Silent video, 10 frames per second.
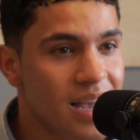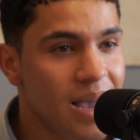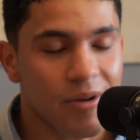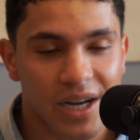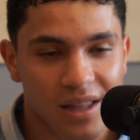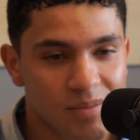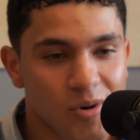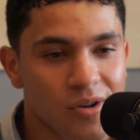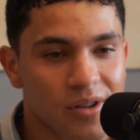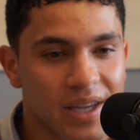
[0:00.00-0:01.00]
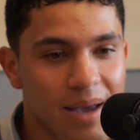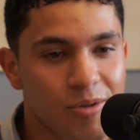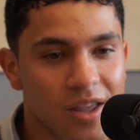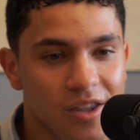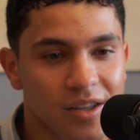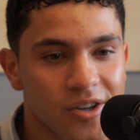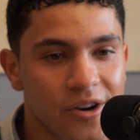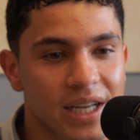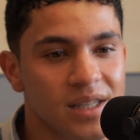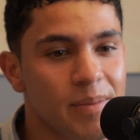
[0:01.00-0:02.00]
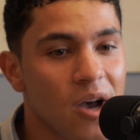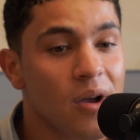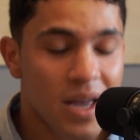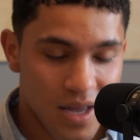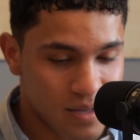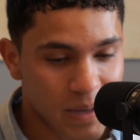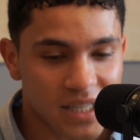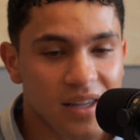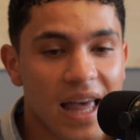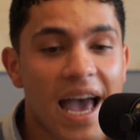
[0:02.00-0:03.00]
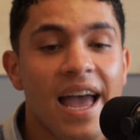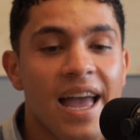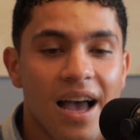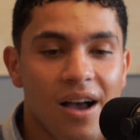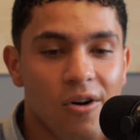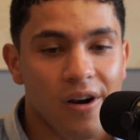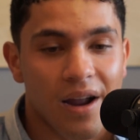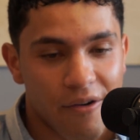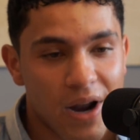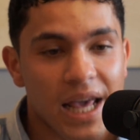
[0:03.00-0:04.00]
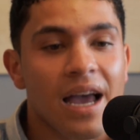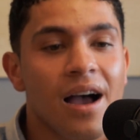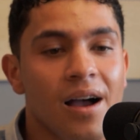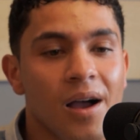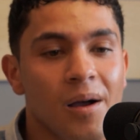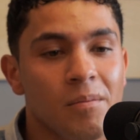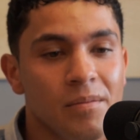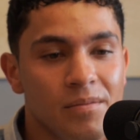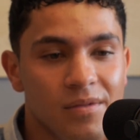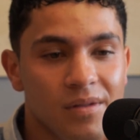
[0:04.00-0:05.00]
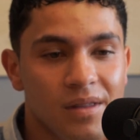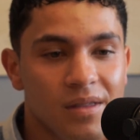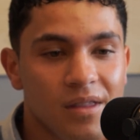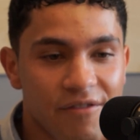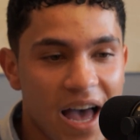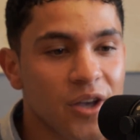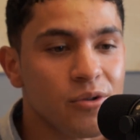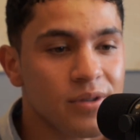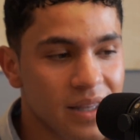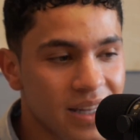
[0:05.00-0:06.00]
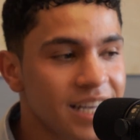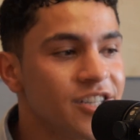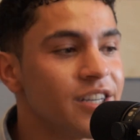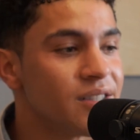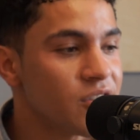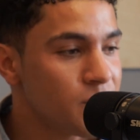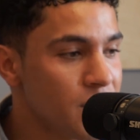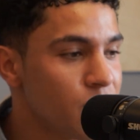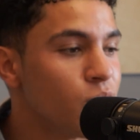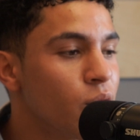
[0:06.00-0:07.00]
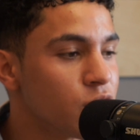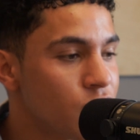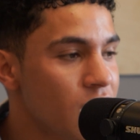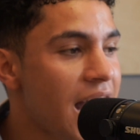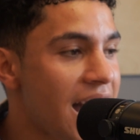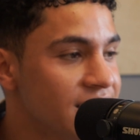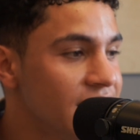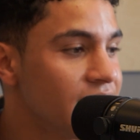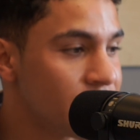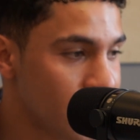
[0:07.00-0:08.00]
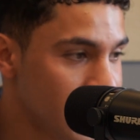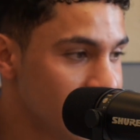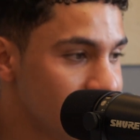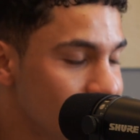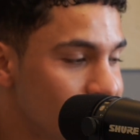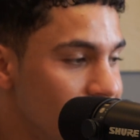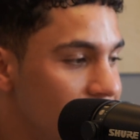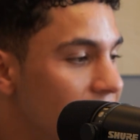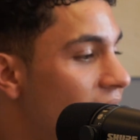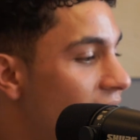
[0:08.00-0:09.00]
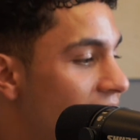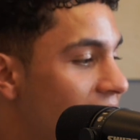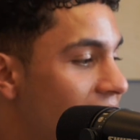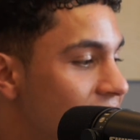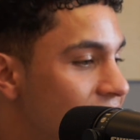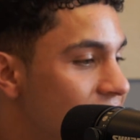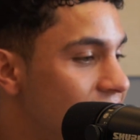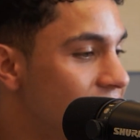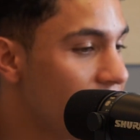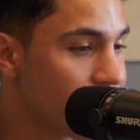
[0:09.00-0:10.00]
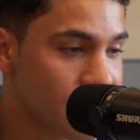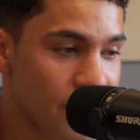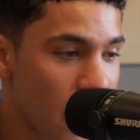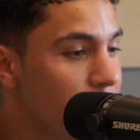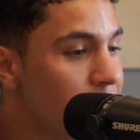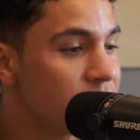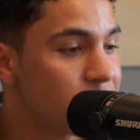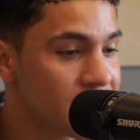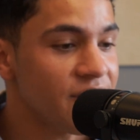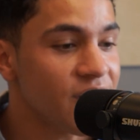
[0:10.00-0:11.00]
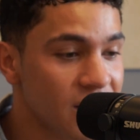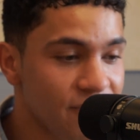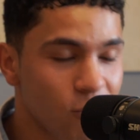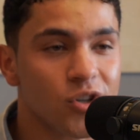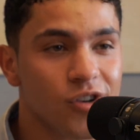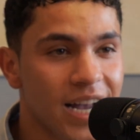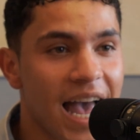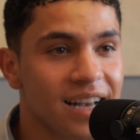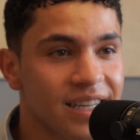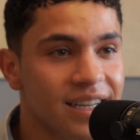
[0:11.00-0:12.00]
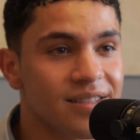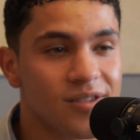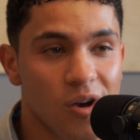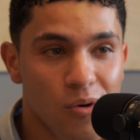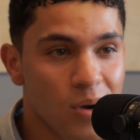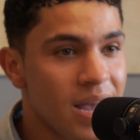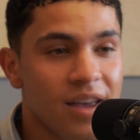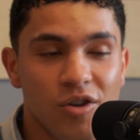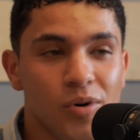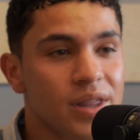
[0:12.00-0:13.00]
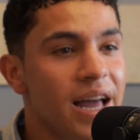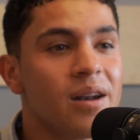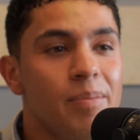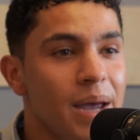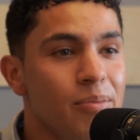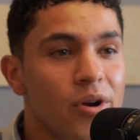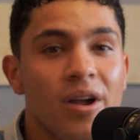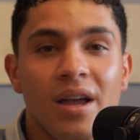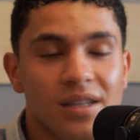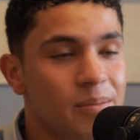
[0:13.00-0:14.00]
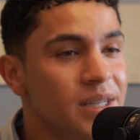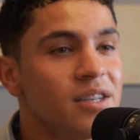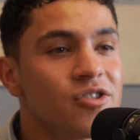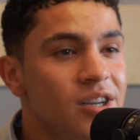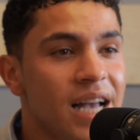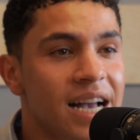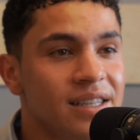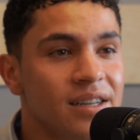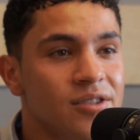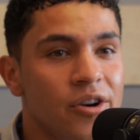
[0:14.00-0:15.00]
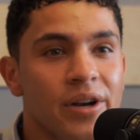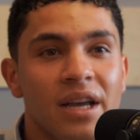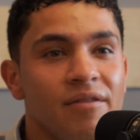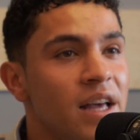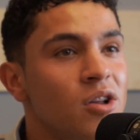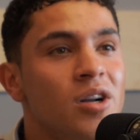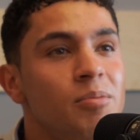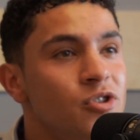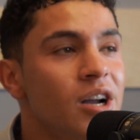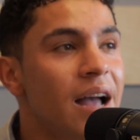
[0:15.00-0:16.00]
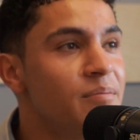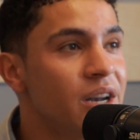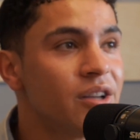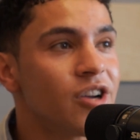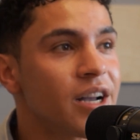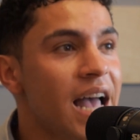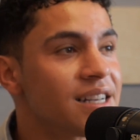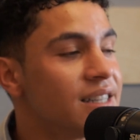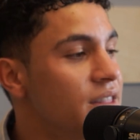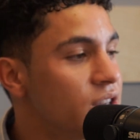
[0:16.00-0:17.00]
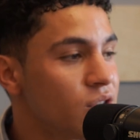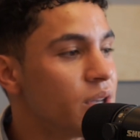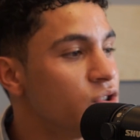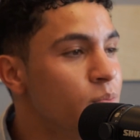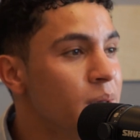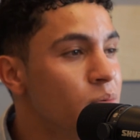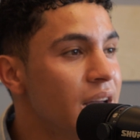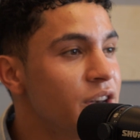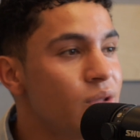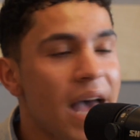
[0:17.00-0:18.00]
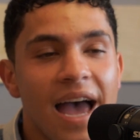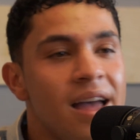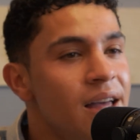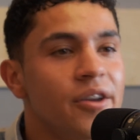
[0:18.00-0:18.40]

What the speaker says: I'm reading this book called The Game Changing Attorney. It's about basically that, or I read it. The value is in the niches. There's people are truck accident attorneys, and they're very much specifically for truck accidents. So you put that in a paper. Somebody sees truck accident attorney. If they look up truck, I've been in a truck accident. There's only 2 people that do that.